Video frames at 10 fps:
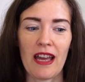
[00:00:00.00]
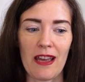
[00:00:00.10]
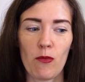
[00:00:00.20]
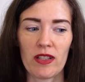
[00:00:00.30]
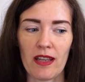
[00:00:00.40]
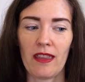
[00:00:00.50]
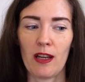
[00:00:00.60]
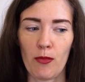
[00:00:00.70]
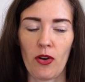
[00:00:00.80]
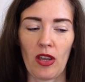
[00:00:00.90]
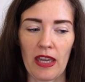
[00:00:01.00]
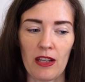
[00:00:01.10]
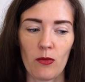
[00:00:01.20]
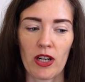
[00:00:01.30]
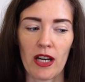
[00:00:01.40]
I was at that point
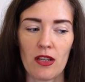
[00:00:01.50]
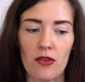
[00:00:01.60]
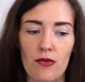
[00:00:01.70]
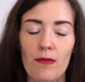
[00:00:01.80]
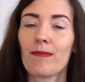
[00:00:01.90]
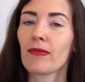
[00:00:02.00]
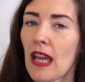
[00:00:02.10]
again where I knew,